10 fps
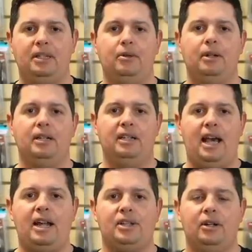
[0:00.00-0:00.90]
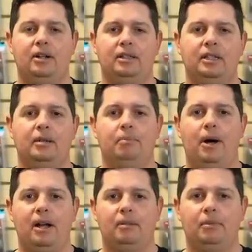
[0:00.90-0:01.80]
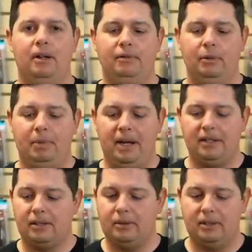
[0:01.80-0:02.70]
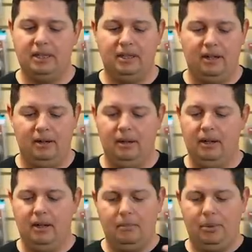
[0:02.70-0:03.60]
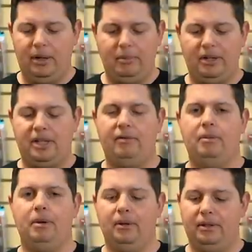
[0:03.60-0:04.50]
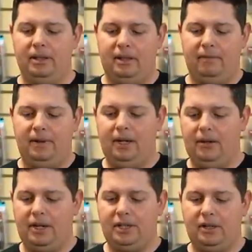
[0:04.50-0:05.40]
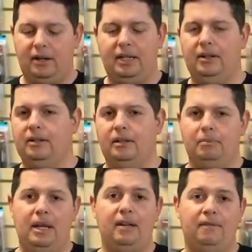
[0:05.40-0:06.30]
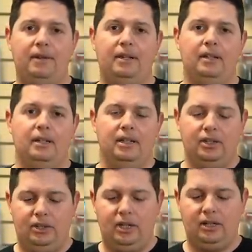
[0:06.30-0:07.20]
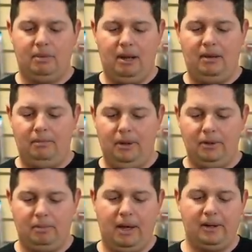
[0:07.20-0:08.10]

that you can attach onto the bottom of your pedestal seat on pretty much every boat. The configuration on here is made to fit just about most